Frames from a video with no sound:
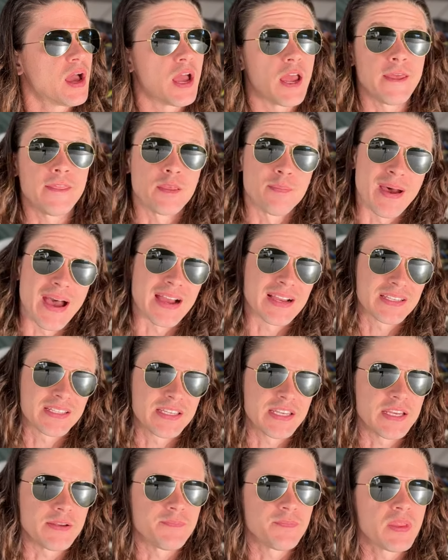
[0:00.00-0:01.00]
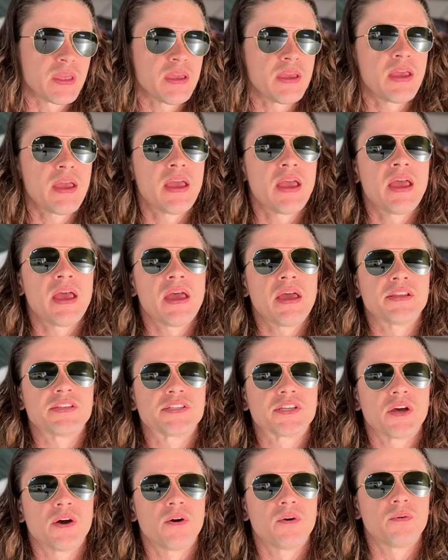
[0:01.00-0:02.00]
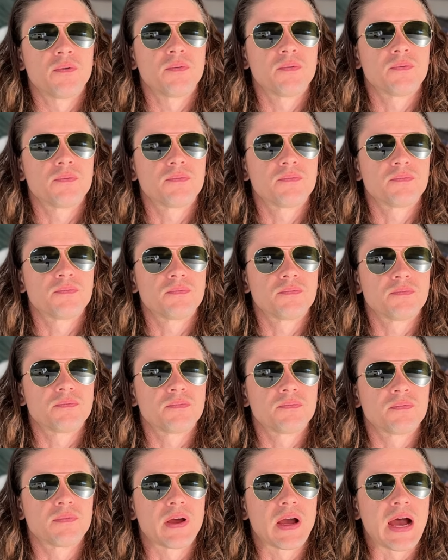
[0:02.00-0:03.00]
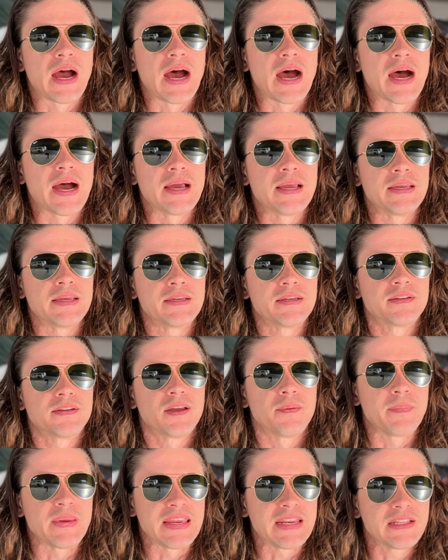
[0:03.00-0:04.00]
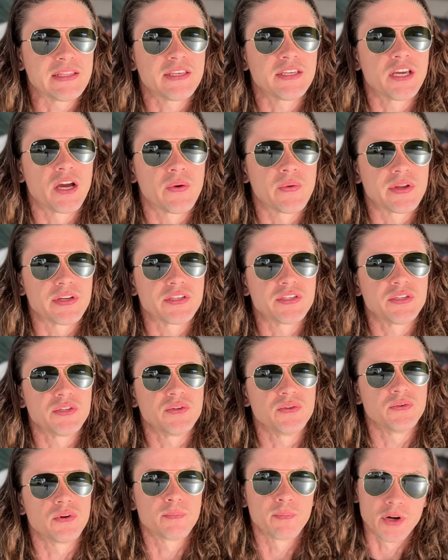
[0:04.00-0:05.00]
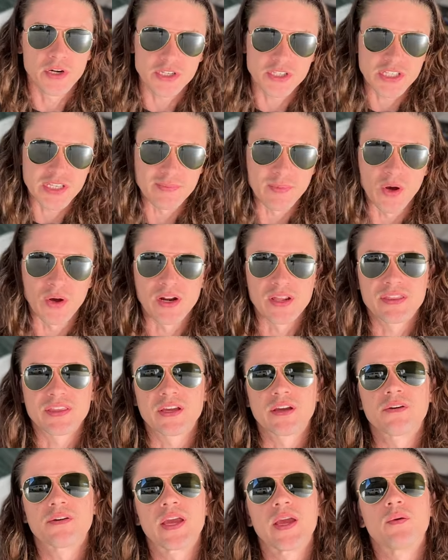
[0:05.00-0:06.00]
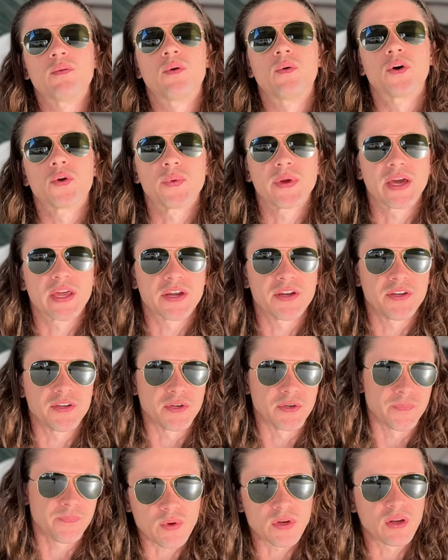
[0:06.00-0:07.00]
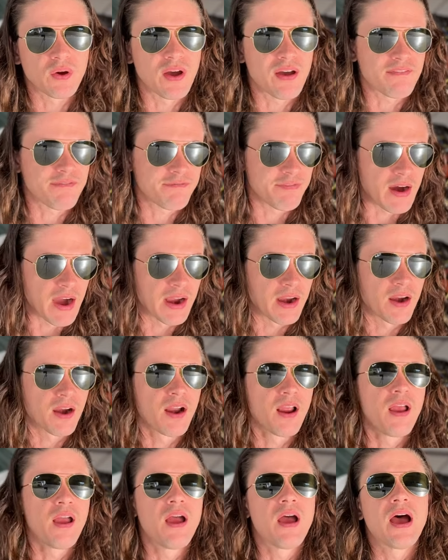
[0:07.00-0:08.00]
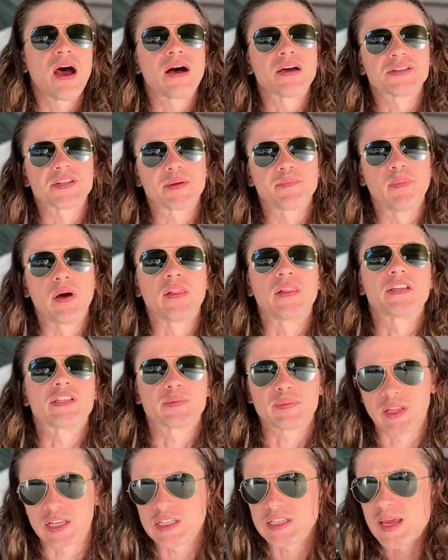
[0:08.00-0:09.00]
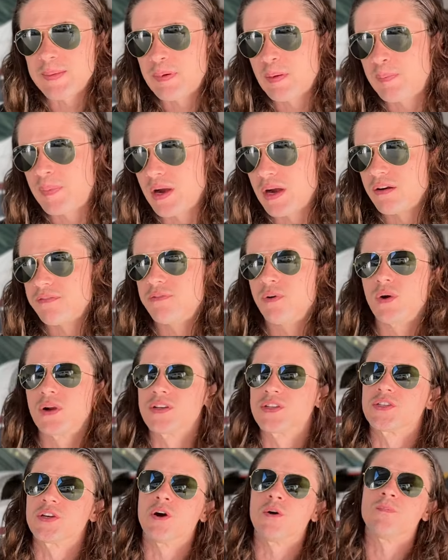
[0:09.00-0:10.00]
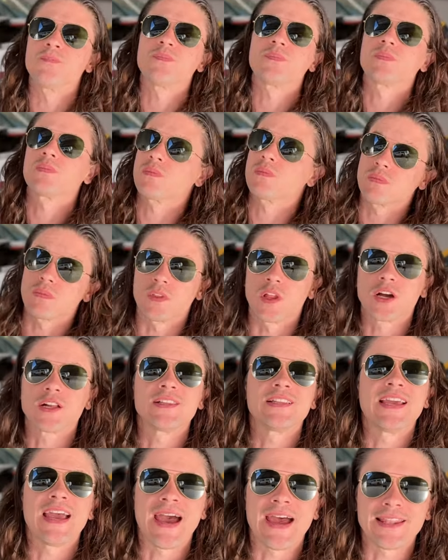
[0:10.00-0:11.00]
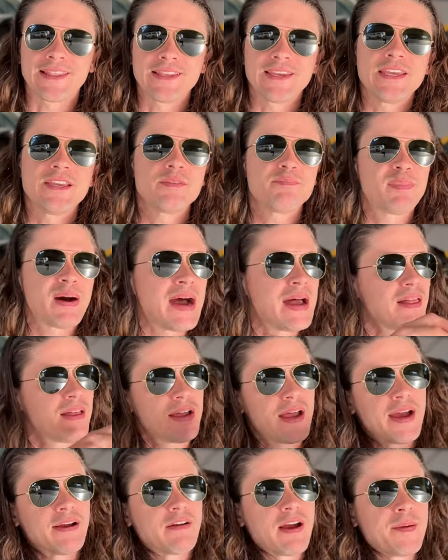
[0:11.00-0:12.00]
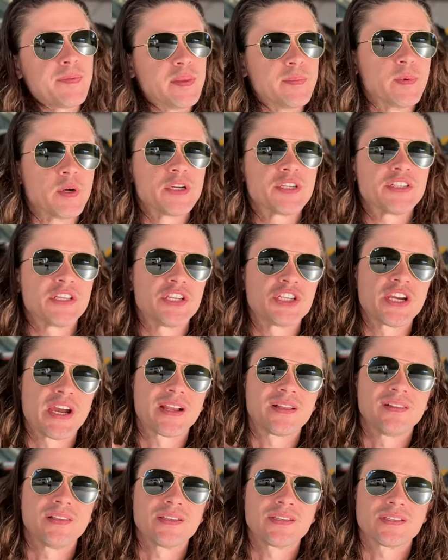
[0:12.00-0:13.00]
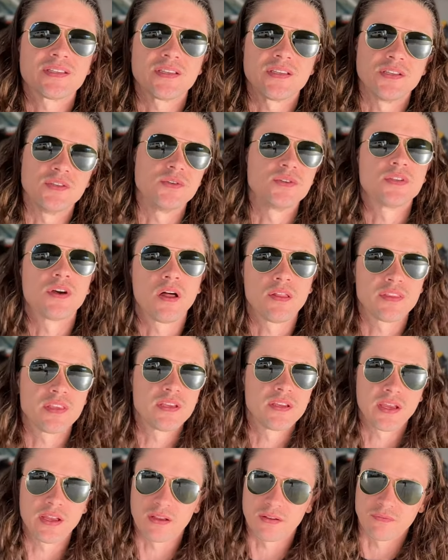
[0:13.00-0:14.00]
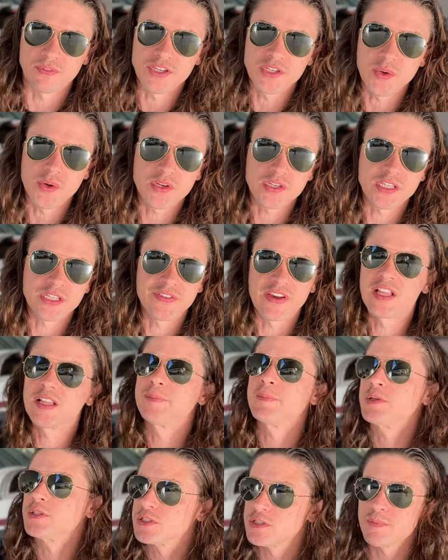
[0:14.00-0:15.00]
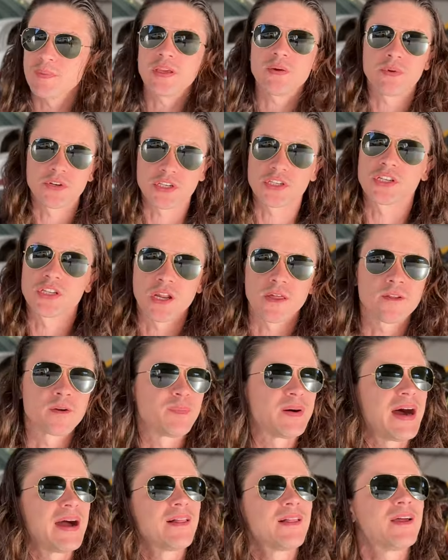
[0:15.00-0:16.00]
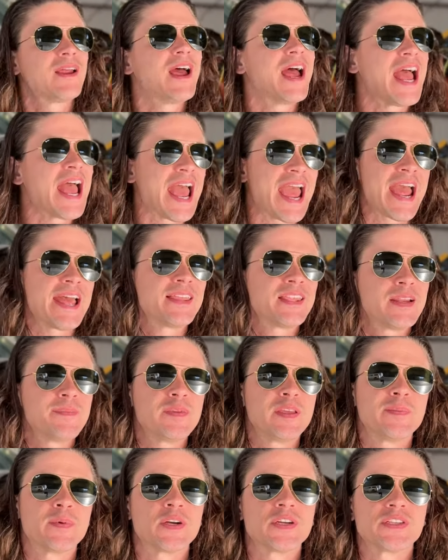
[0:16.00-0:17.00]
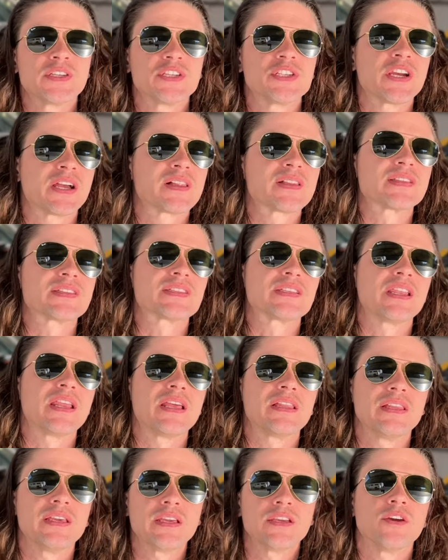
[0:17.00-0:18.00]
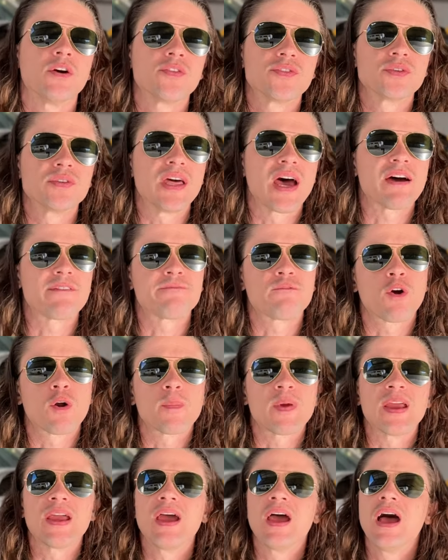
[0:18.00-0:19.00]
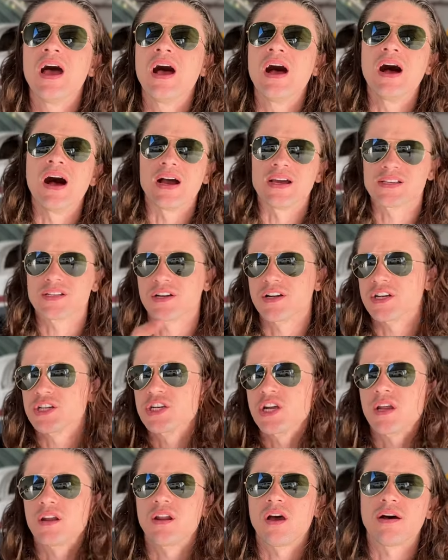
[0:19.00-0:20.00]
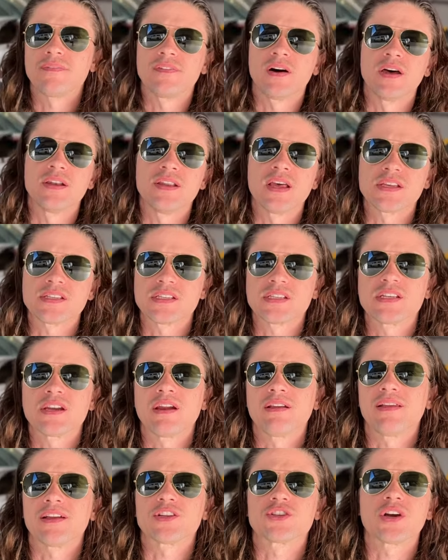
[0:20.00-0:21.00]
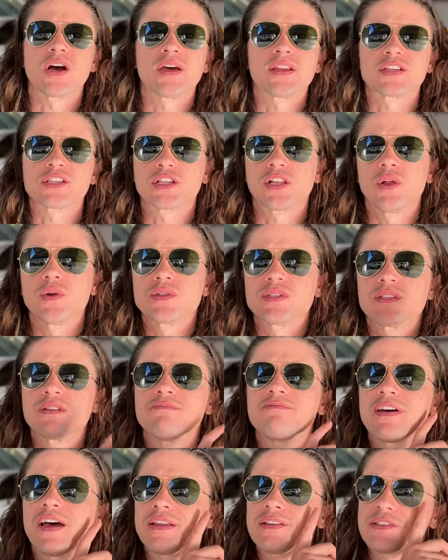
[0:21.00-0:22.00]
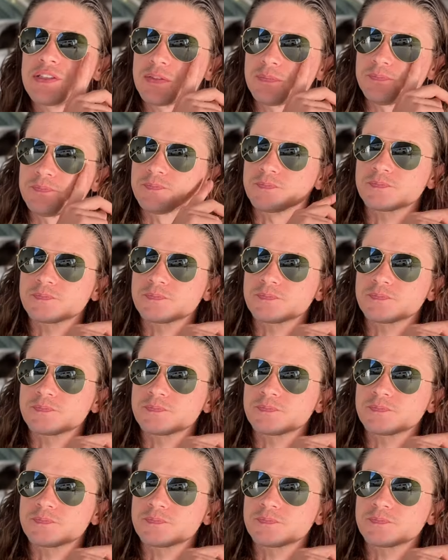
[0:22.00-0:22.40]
in the back seat. And so I immediately go into emergency mode. I think, okay, well, what do we got to do? We don't have fire. I was like, but let's get prepared for it. So luckily, had Lee, pilot. I grabbed the emergency checklist, used all the resources available to me, which is another pilot. Handed him the emergency checklist, said, hey Lee, go through that for me. I started shutting off unnecessary electronics, closing the vents.